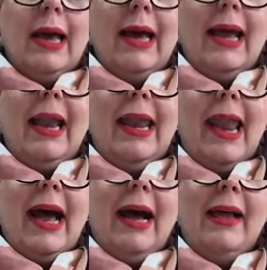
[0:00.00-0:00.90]

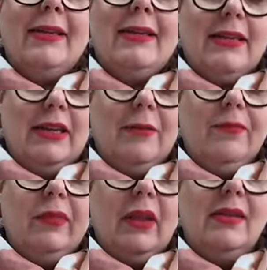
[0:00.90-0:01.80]
last
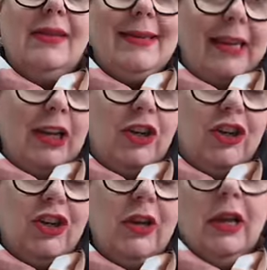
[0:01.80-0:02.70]

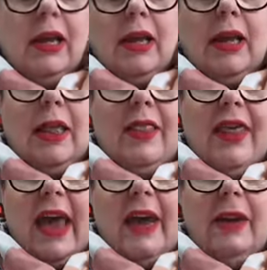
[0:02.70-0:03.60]
stitch,
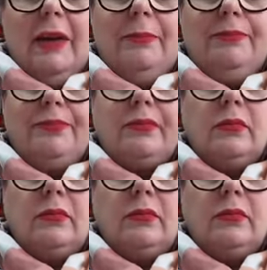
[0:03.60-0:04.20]
then,